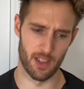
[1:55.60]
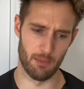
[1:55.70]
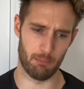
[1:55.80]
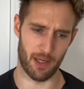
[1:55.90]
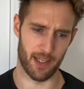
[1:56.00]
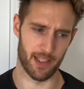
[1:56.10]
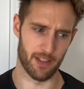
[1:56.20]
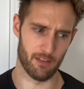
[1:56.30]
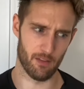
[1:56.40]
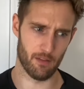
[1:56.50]

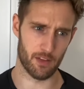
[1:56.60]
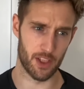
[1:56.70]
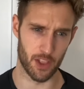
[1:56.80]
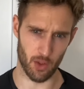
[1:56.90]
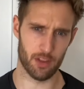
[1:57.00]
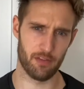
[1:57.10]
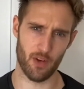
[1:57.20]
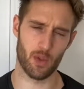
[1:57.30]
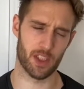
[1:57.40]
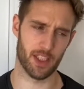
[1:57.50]
By just
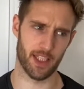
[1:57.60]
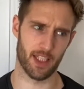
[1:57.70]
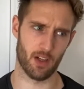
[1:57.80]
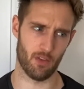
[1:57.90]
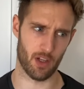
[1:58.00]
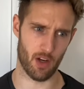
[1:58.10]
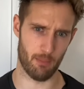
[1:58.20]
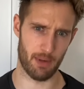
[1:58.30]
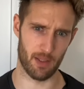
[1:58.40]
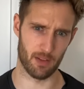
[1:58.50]
focusing in on the
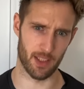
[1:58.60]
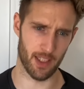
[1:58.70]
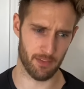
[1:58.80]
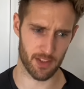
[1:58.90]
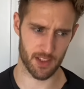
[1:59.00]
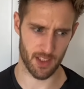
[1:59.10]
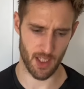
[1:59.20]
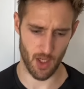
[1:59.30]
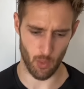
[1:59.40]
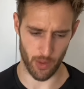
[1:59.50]
compound lifts,
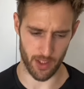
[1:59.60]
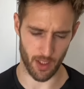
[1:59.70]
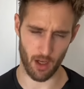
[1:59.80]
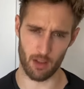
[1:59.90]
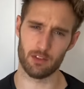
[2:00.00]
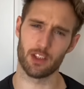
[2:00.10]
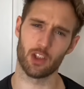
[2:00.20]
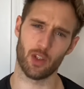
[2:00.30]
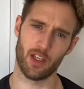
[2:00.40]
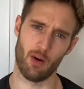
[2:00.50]
we can
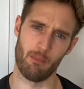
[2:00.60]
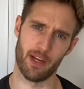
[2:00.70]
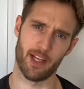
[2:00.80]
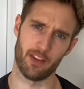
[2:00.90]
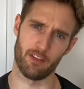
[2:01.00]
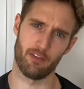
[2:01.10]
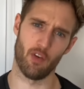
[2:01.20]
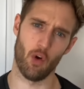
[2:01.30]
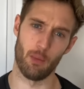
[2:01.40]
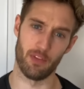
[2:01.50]
concentrate on making the
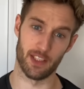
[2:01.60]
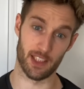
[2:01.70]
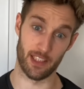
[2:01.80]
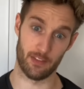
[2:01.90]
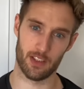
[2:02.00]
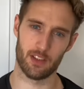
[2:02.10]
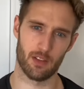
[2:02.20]
form of these lifts